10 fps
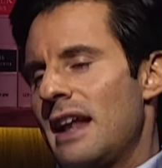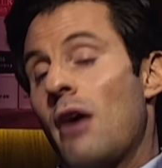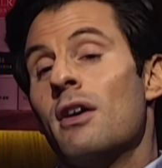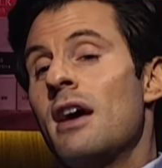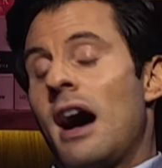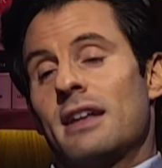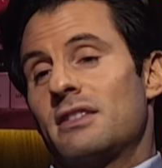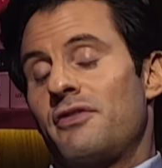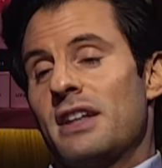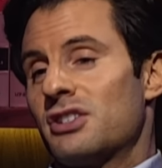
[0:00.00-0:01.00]
Now, uh,
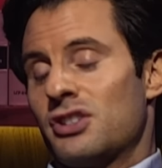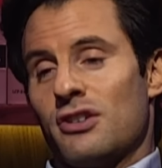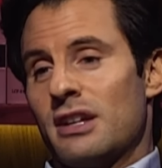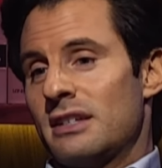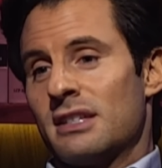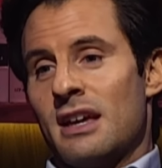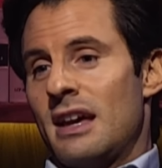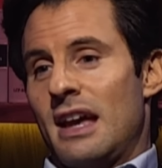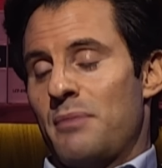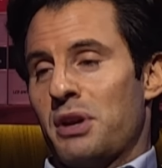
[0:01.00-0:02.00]
defense attorneys,
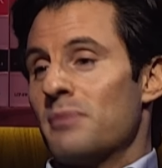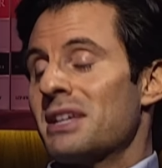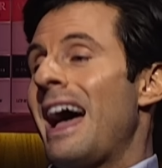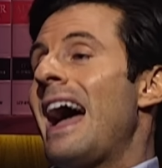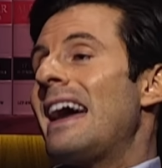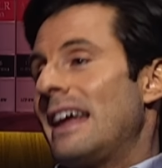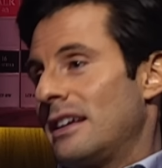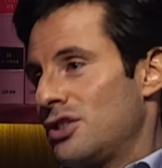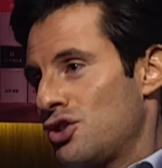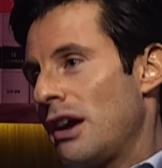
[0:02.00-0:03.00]
it becomes a
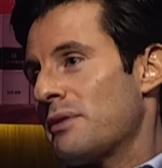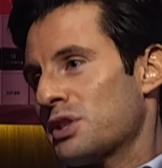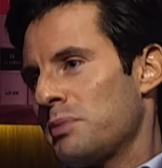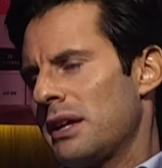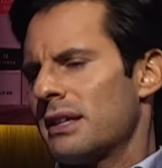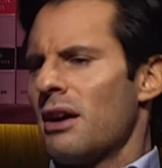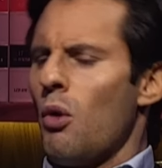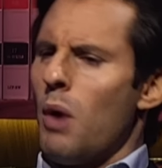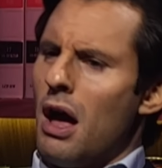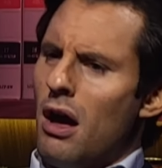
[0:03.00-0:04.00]
headache to try to explain it. They
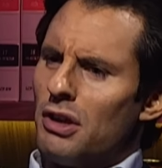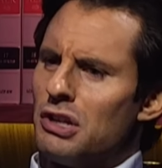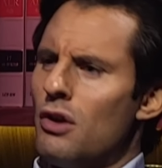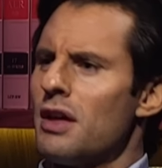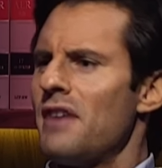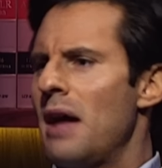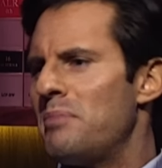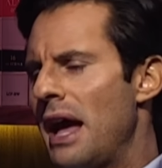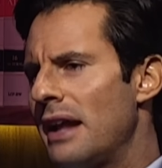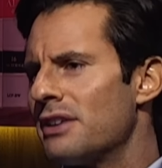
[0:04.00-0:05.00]
go, well, you know, they've had
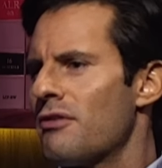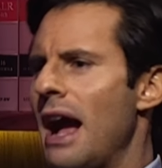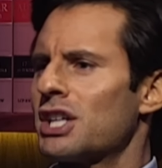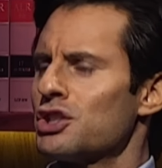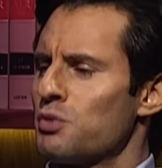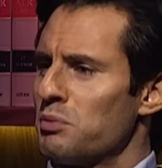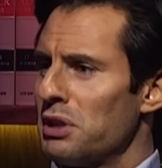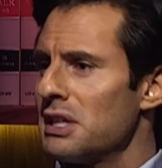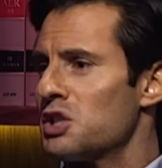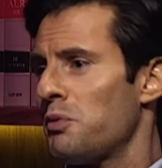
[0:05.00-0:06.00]
bad interactions with
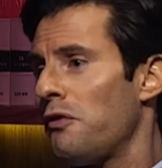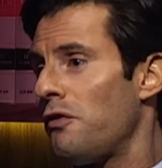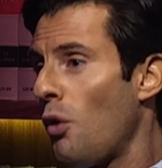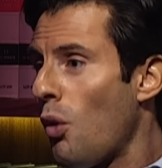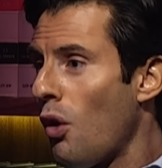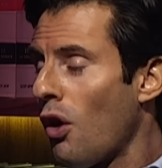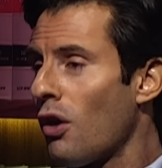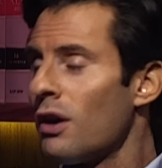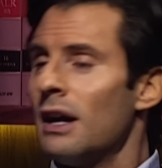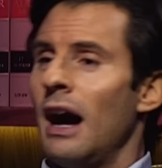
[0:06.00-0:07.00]
police
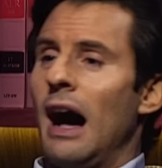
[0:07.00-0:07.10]
before.